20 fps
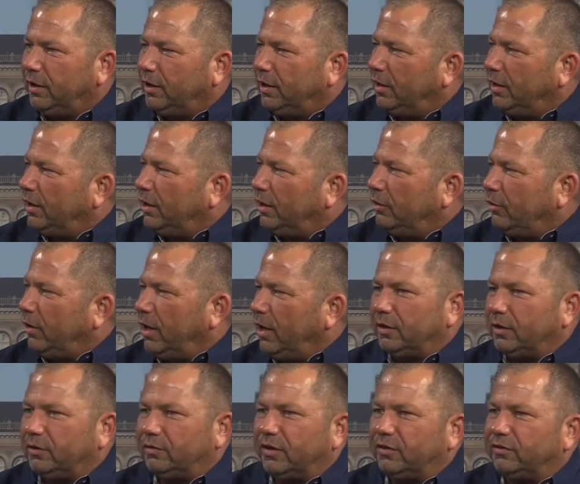And now,
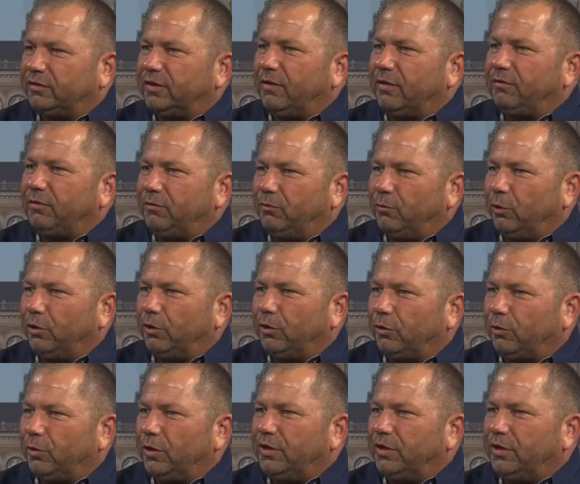granted, it's like 74
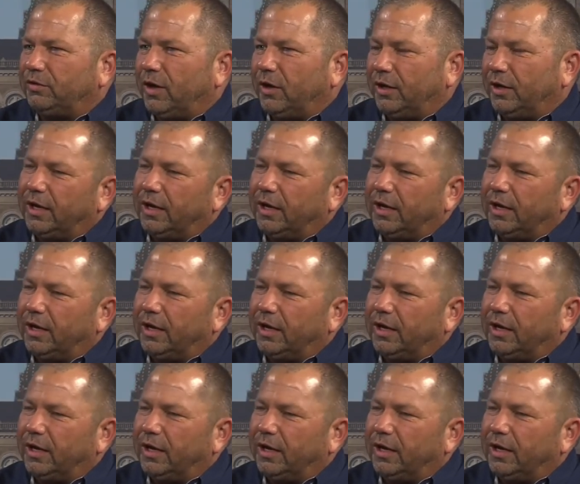degrees out,